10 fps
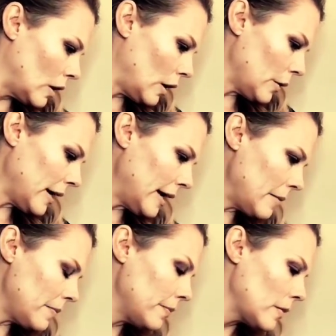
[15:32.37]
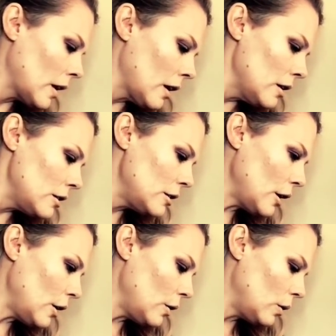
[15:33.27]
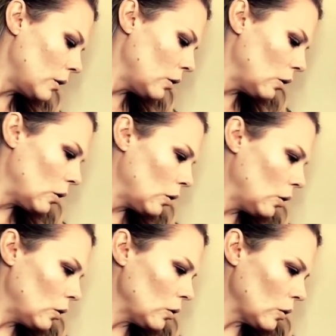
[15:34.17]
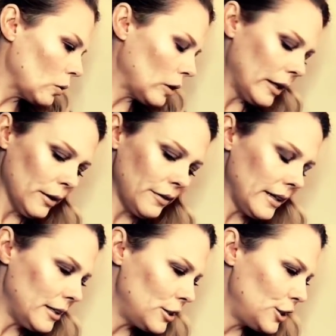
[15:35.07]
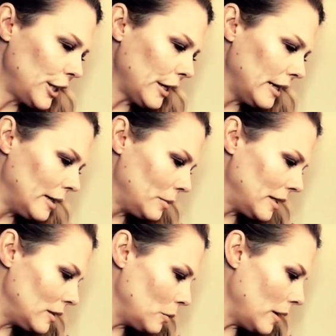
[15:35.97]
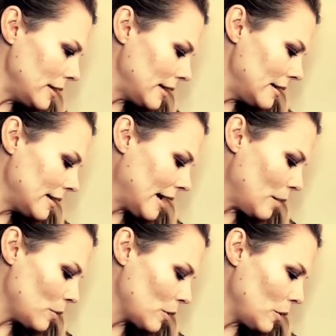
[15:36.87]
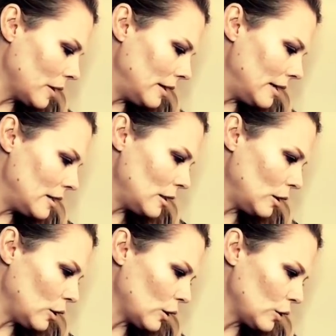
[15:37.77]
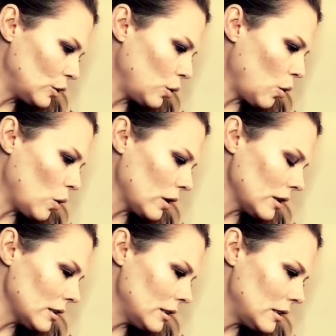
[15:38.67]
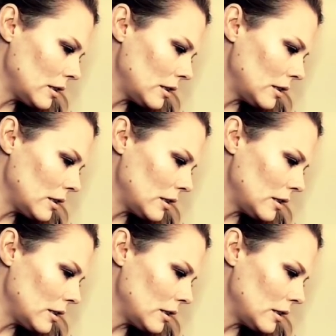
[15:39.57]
Okay, so clarify this Chariot, please. What does Capricorn need to look towards?